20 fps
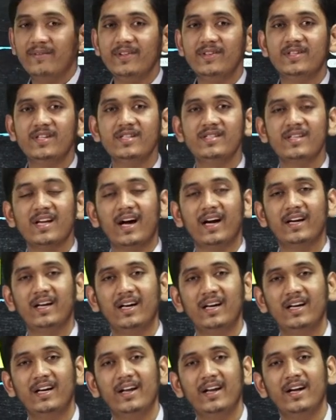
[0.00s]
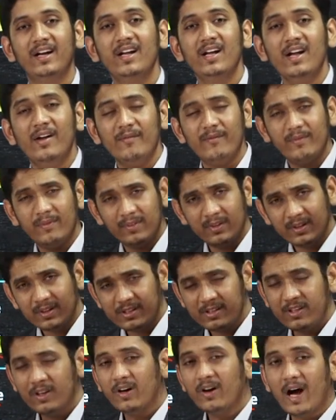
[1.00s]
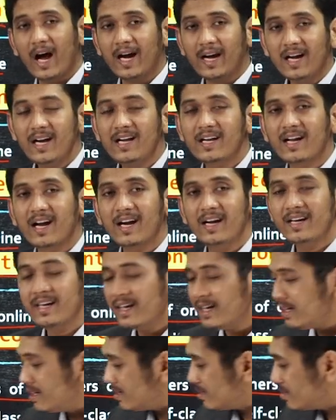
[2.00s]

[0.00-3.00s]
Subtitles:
which is adult. The adult content